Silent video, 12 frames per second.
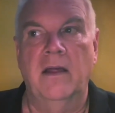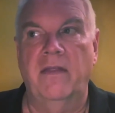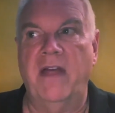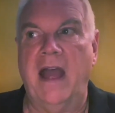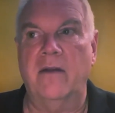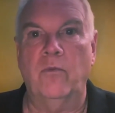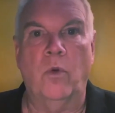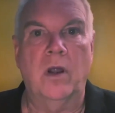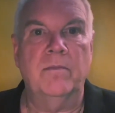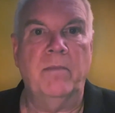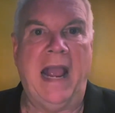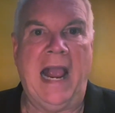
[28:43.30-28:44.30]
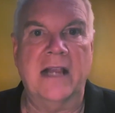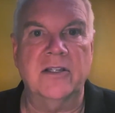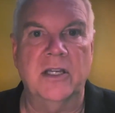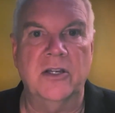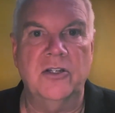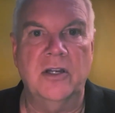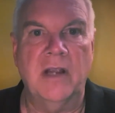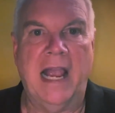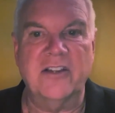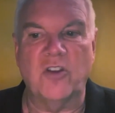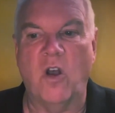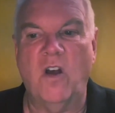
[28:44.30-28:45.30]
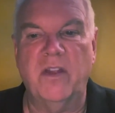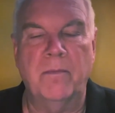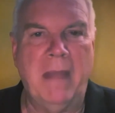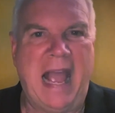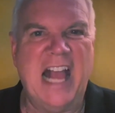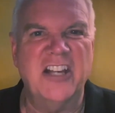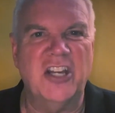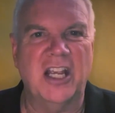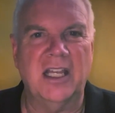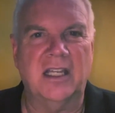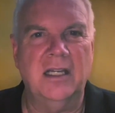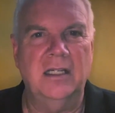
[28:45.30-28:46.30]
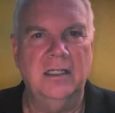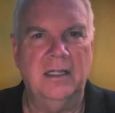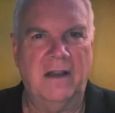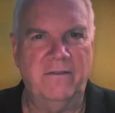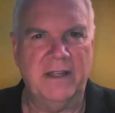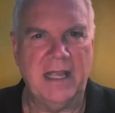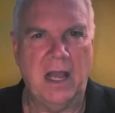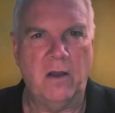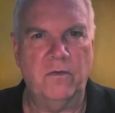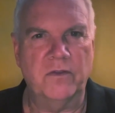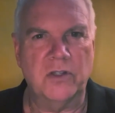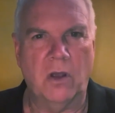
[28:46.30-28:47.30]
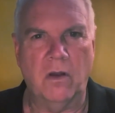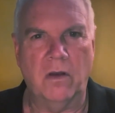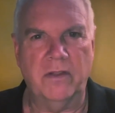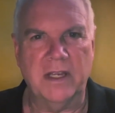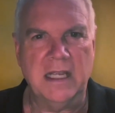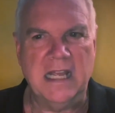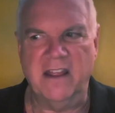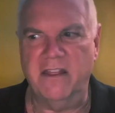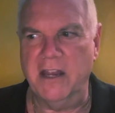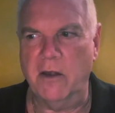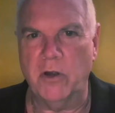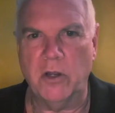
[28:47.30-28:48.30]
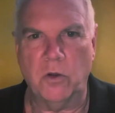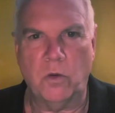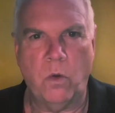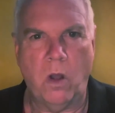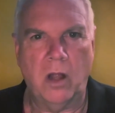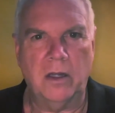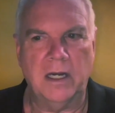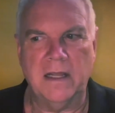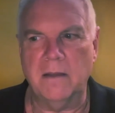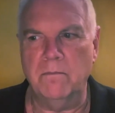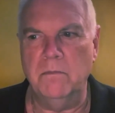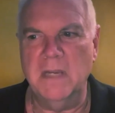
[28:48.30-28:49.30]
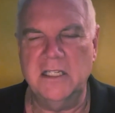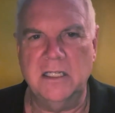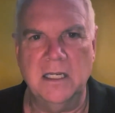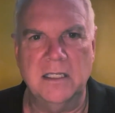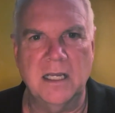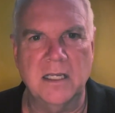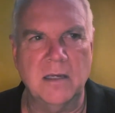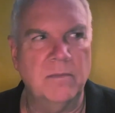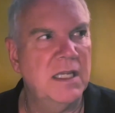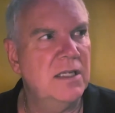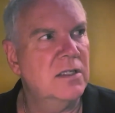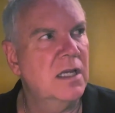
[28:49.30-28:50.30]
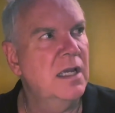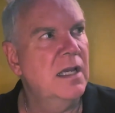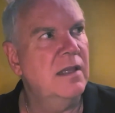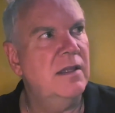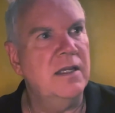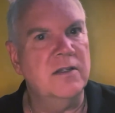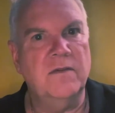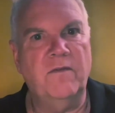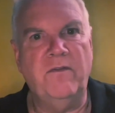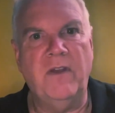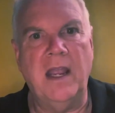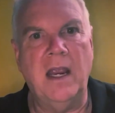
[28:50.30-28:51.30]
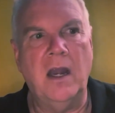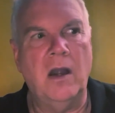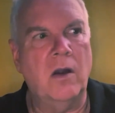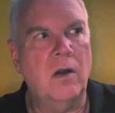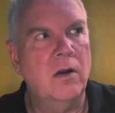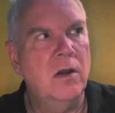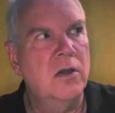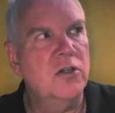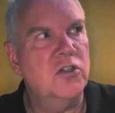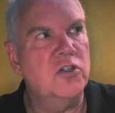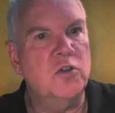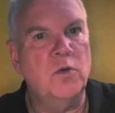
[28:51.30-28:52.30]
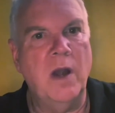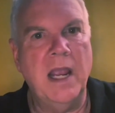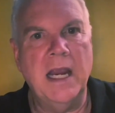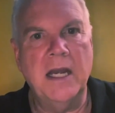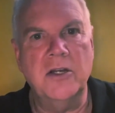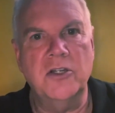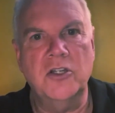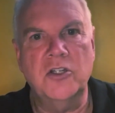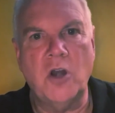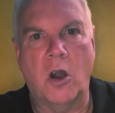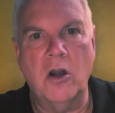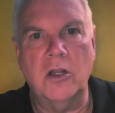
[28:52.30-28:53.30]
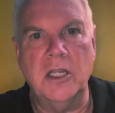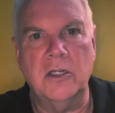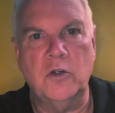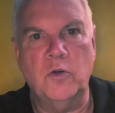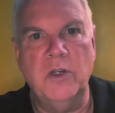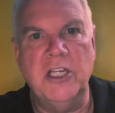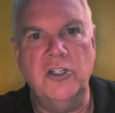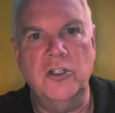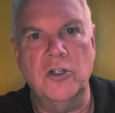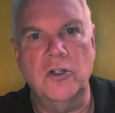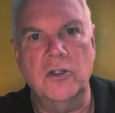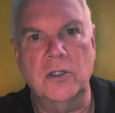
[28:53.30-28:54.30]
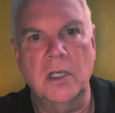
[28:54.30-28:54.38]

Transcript: That one passage has all the magic of the elves, all the ethereal quality, the mysticism, these fair, strange, starlit creatures